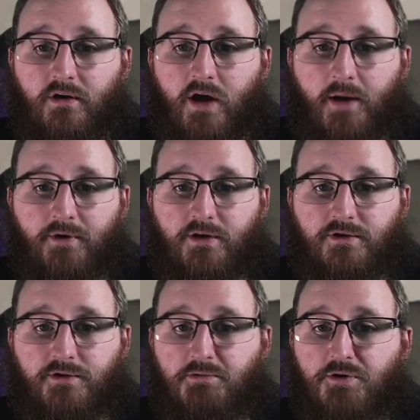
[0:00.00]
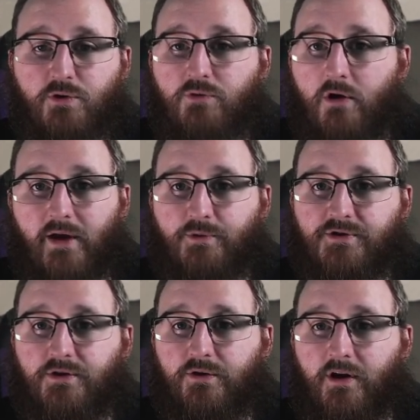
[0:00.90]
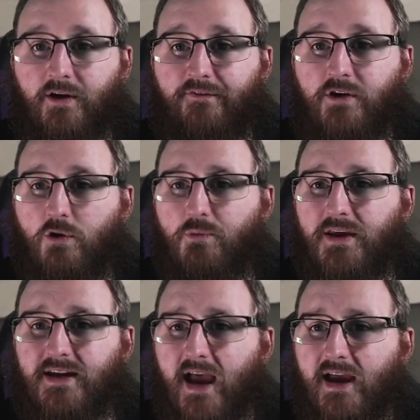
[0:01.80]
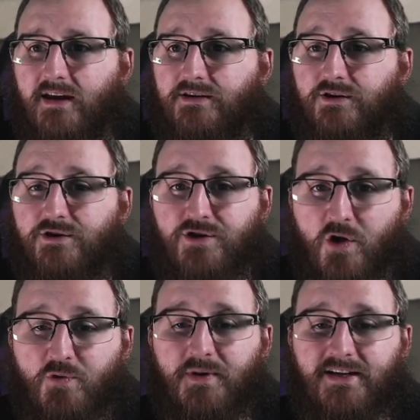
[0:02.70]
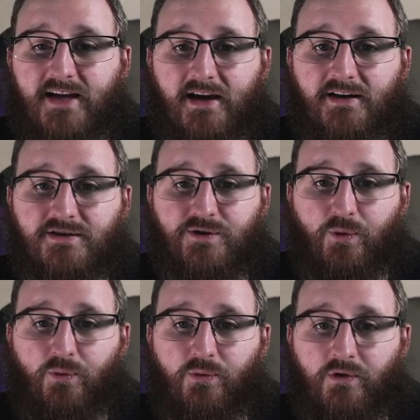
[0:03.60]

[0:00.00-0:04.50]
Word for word: I mean, you know that wasn't good enough. Nobody cared. Nobody cared at all.